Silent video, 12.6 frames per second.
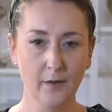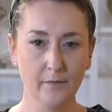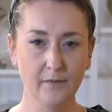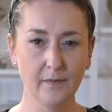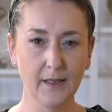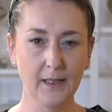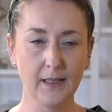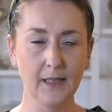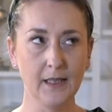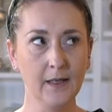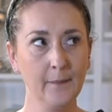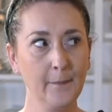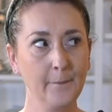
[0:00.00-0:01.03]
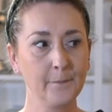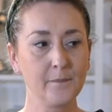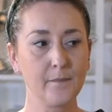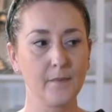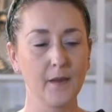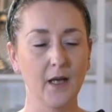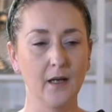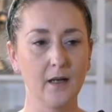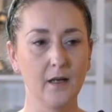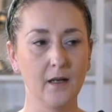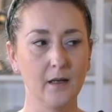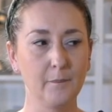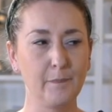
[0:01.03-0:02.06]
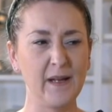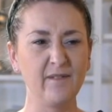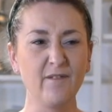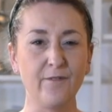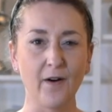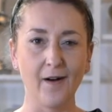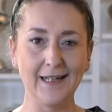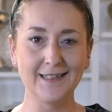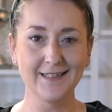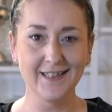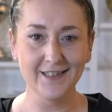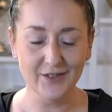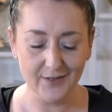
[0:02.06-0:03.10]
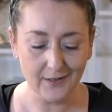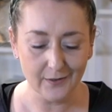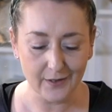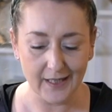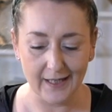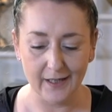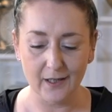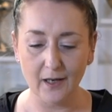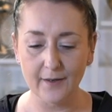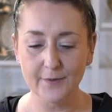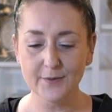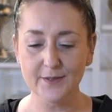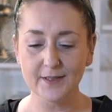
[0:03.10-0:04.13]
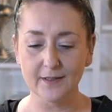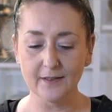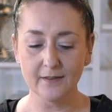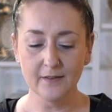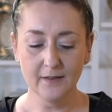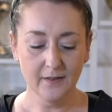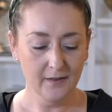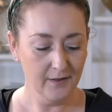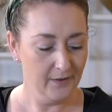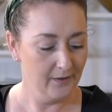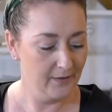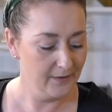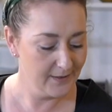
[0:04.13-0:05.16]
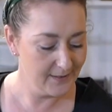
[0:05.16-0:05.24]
really be invited to look at it closer and